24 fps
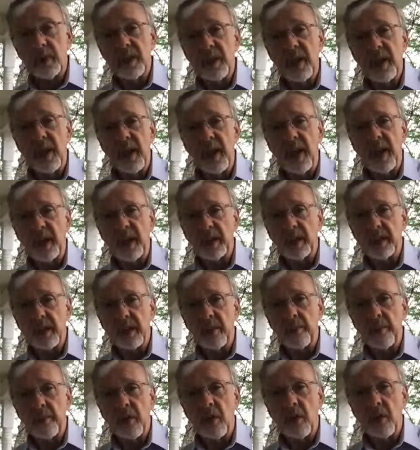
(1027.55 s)
text
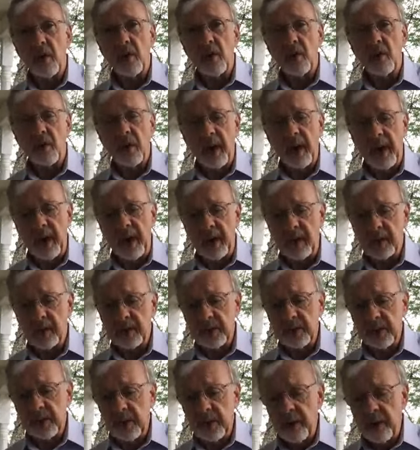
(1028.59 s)
that Paul
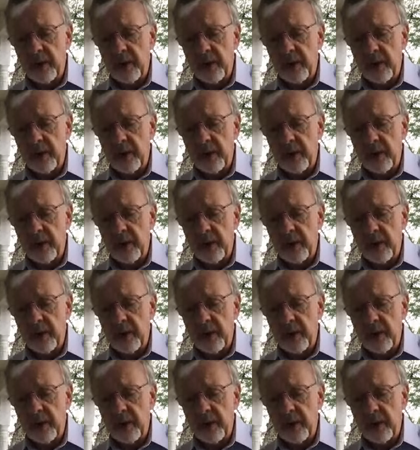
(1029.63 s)
writes.